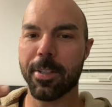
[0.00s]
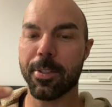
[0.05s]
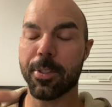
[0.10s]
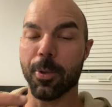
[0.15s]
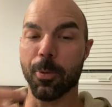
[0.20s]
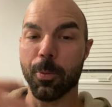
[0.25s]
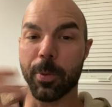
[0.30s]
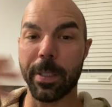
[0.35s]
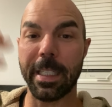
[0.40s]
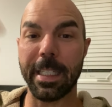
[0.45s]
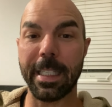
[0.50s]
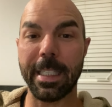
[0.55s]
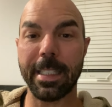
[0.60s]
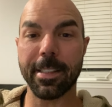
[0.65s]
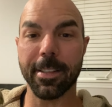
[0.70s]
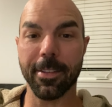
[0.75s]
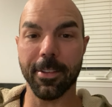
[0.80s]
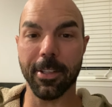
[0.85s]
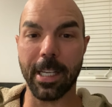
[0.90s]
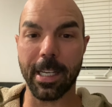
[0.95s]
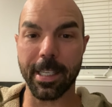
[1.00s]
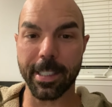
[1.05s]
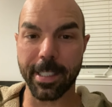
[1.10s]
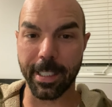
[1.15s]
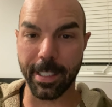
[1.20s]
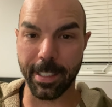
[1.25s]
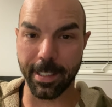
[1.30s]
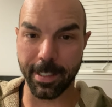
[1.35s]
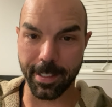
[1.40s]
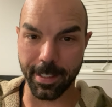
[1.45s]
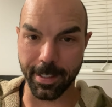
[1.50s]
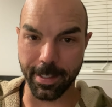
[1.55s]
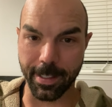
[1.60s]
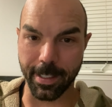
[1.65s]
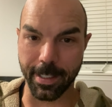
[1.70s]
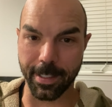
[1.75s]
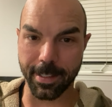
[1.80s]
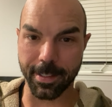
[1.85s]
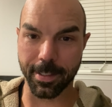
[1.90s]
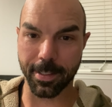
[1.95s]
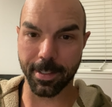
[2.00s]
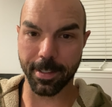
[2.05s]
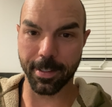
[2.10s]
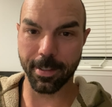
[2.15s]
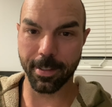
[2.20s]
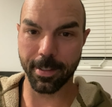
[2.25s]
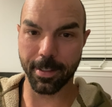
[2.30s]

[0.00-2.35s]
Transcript: so we need to lock into things,